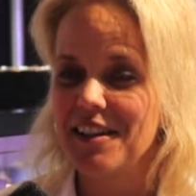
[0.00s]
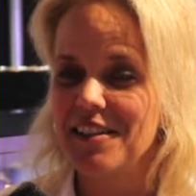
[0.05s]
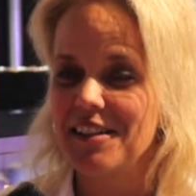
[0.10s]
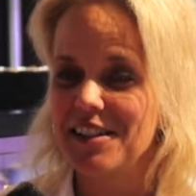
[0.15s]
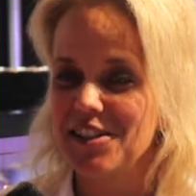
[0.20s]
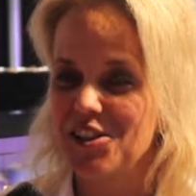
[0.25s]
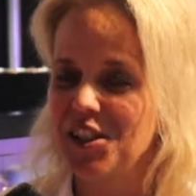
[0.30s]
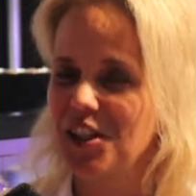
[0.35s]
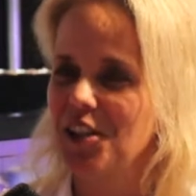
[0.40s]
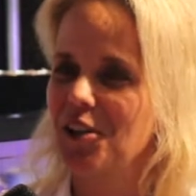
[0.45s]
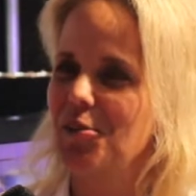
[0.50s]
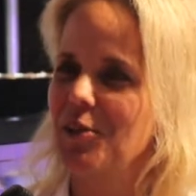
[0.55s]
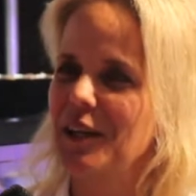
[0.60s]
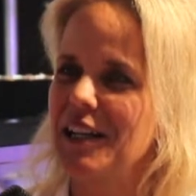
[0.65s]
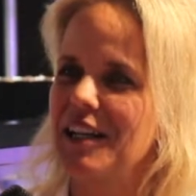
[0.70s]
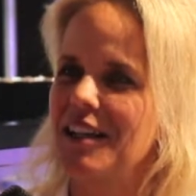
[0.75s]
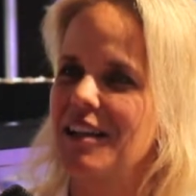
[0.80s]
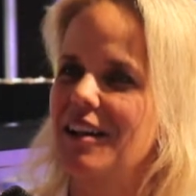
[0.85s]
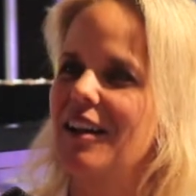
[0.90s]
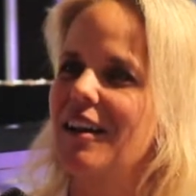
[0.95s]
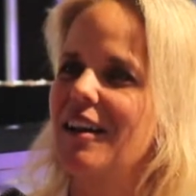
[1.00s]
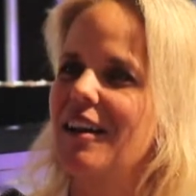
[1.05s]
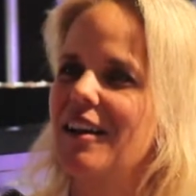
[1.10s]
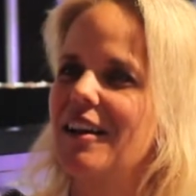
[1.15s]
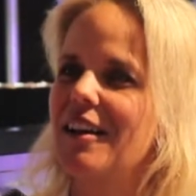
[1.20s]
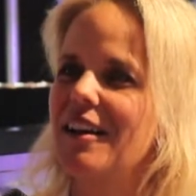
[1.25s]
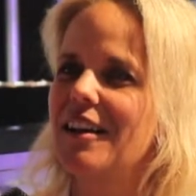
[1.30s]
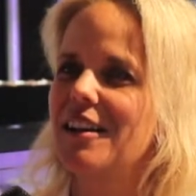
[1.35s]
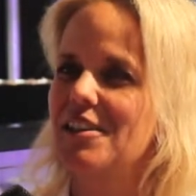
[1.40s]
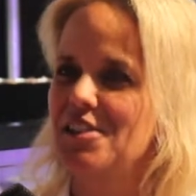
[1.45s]
this year we
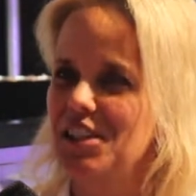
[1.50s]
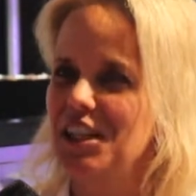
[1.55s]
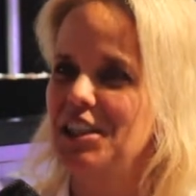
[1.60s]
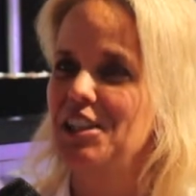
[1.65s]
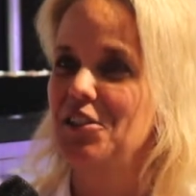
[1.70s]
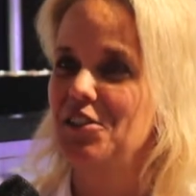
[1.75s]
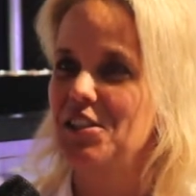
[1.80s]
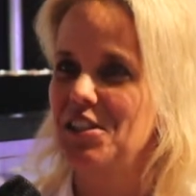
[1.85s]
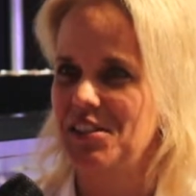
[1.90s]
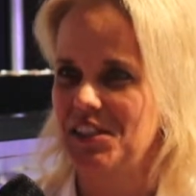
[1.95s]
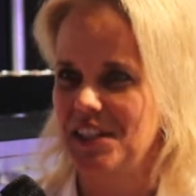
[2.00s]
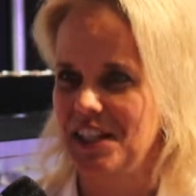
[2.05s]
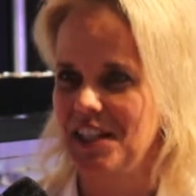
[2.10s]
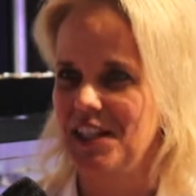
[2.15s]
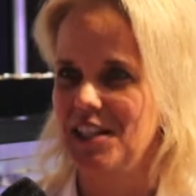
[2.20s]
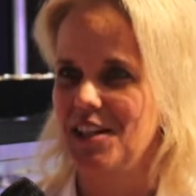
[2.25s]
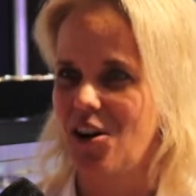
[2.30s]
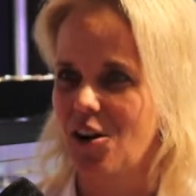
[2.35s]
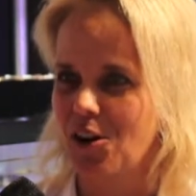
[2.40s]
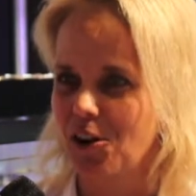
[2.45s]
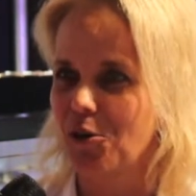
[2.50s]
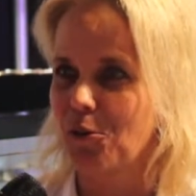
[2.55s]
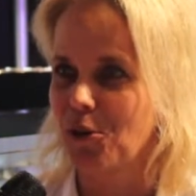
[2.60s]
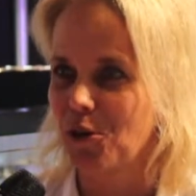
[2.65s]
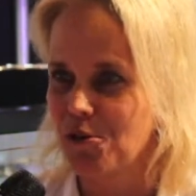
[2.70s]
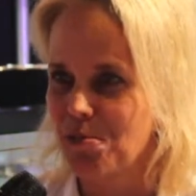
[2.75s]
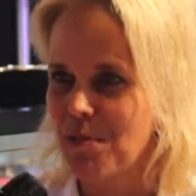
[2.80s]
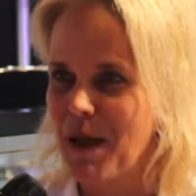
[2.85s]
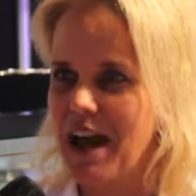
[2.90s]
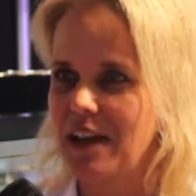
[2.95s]
continue to see our
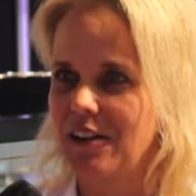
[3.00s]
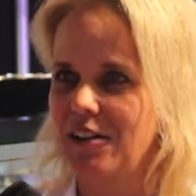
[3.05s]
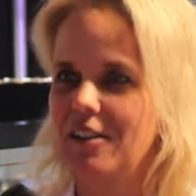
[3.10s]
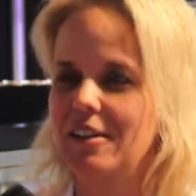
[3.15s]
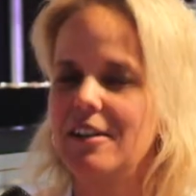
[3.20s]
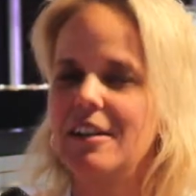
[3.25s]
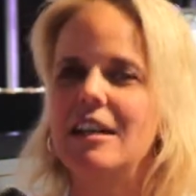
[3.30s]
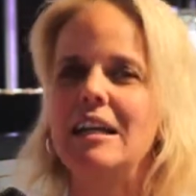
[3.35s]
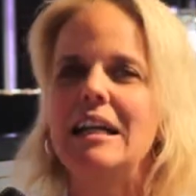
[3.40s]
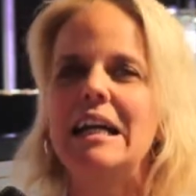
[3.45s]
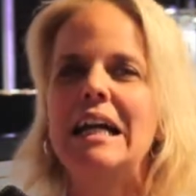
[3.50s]
growth pattern.